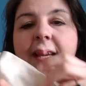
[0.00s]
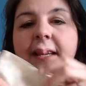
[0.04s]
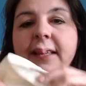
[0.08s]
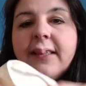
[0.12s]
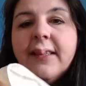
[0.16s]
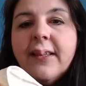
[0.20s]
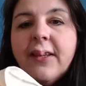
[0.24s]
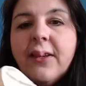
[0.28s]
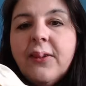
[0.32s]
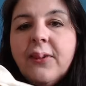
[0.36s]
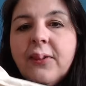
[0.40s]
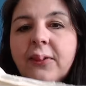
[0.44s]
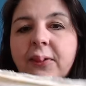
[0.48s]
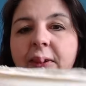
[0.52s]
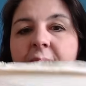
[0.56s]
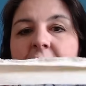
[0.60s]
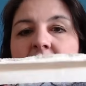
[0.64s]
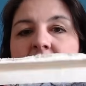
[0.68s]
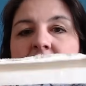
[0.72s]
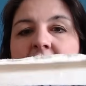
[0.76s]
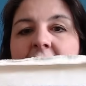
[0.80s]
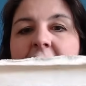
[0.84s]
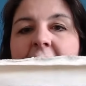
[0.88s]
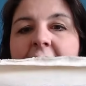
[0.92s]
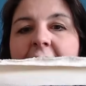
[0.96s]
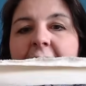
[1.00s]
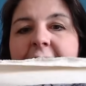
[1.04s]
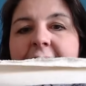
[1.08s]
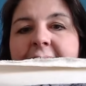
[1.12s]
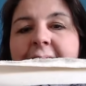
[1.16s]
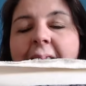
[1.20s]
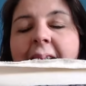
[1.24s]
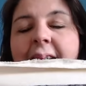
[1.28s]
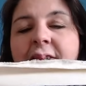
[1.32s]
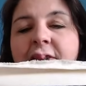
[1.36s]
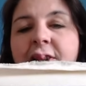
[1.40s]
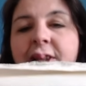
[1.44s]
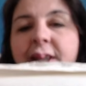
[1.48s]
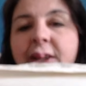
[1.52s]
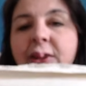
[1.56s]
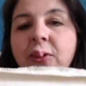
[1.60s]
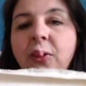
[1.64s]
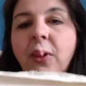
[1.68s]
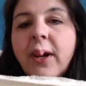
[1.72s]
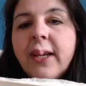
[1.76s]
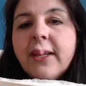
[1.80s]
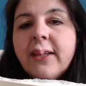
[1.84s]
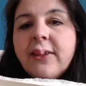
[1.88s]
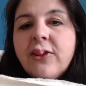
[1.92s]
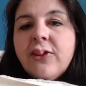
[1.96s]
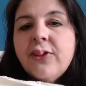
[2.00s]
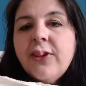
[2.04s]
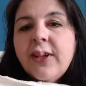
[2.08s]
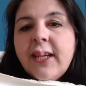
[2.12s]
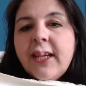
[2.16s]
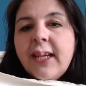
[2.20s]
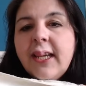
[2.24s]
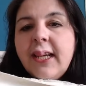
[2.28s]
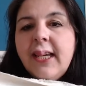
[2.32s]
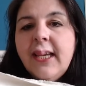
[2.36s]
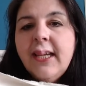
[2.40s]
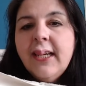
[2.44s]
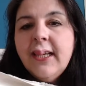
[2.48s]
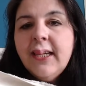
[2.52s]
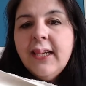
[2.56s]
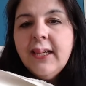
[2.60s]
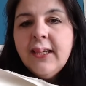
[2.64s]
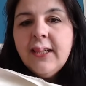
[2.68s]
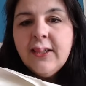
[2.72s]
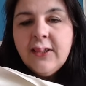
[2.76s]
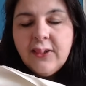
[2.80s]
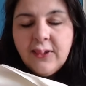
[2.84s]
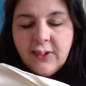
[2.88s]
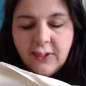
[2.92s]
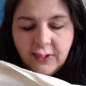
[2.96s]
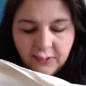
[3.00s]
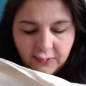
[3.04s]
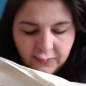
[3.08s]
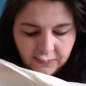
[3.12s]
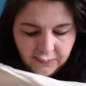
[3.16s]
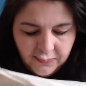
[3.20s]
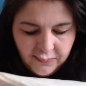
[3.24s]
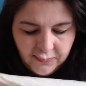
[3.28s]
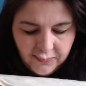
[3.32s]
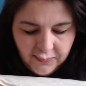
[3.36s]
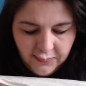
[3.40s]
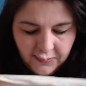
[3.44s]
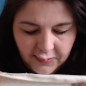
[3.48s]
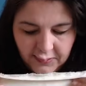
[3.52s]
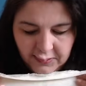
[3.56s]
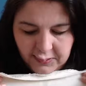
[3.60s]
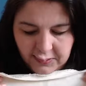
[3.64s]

so it's actually quite tricky to